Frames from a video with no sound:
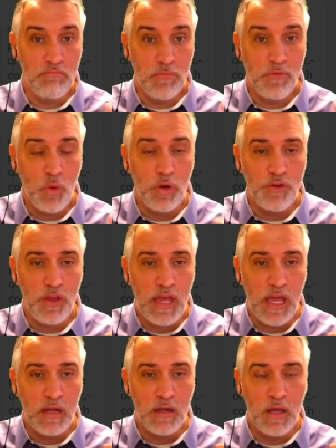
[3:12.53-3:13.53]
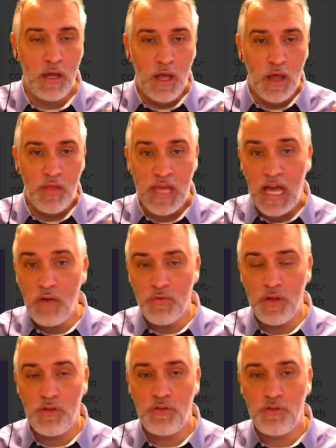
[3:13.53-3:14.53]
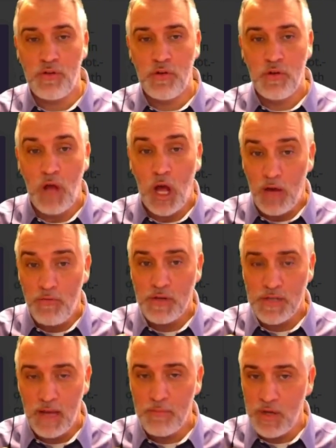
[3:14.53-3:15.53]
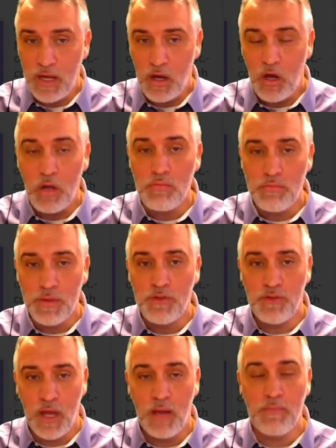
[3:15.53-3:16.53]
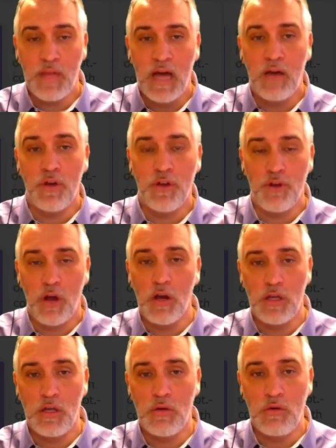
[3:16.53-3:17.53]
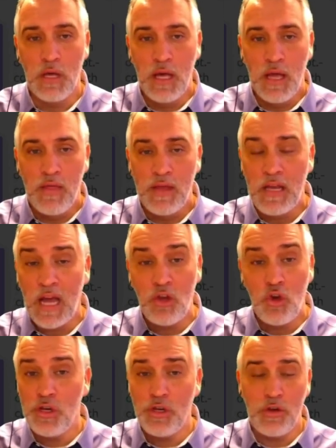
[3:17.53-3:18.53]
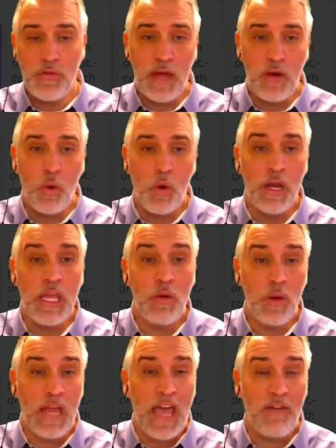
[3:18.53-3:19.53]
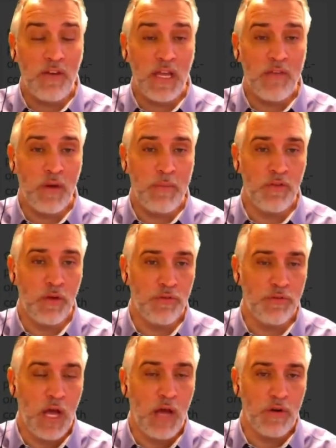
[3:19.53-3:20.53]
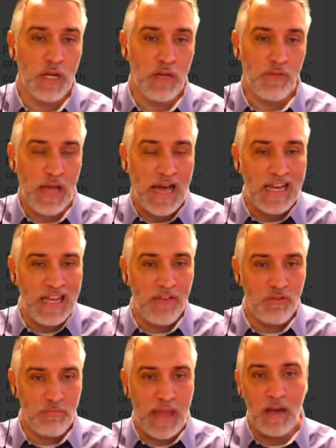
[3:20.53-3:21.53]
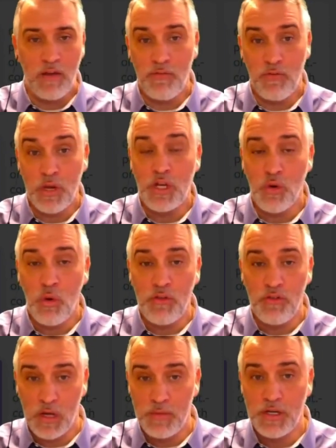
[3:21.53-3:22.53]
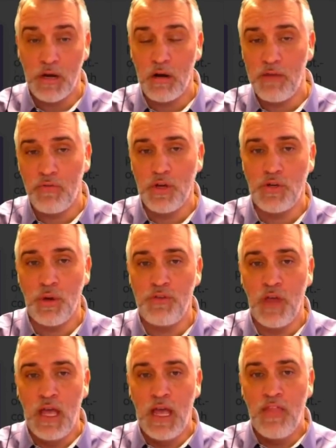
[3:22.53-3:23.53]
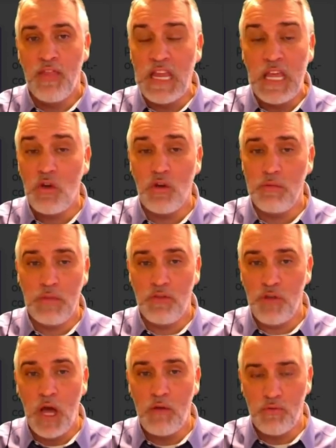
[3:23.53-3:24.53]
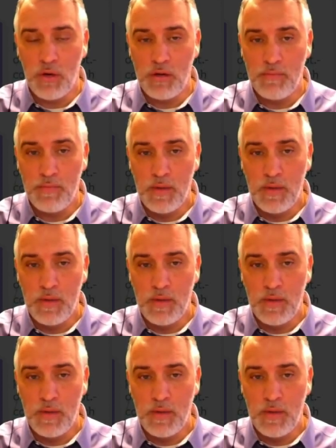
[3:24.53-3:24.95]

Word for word: Of course he can. The Calvinists oftentimes, not all, but some Calvinists argue that God couldn't do that, or he would have to give up his own sovereignty. If God gives man a free choice, a libertarianly free choice, then he couldn't be sovereign.